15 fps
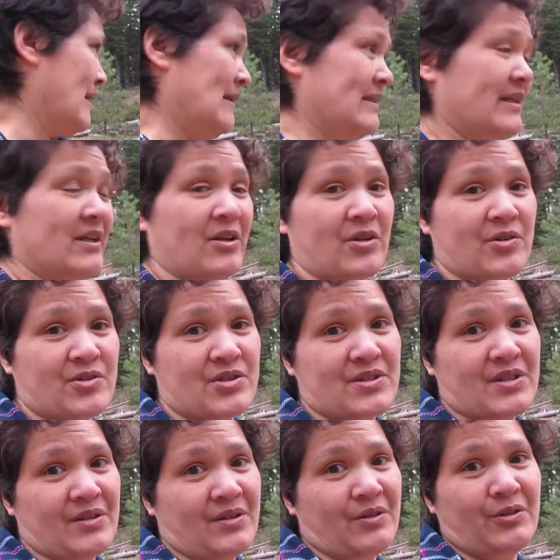
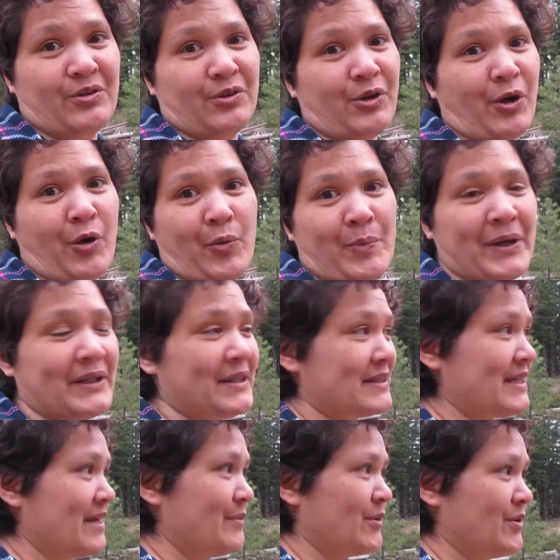There's no picnic
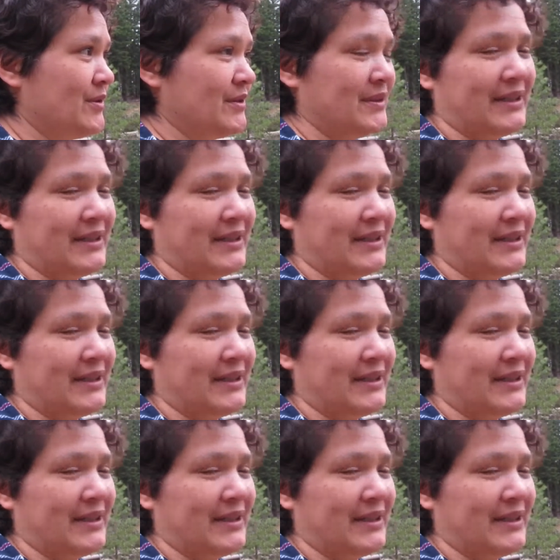table.